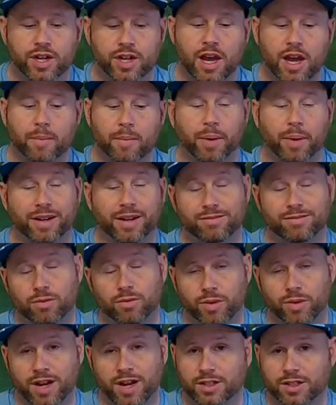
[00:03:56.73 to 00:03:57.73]
But we're
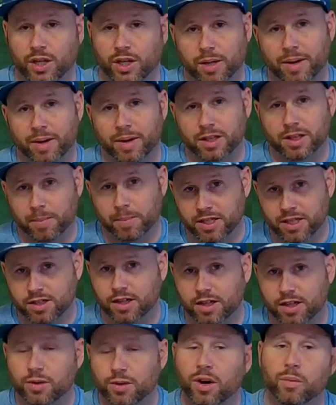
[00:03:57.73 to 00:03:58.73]
not talking about the PGA
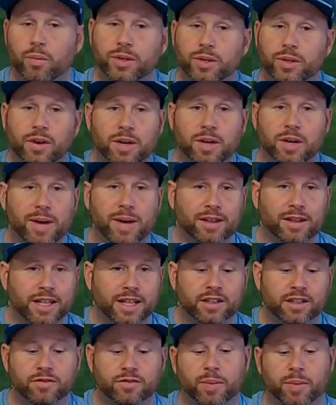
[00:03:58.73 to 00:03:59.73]
Tour. We're talking about LIV.
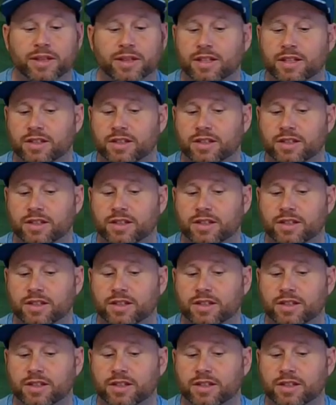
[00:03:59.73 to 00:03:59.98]
But this is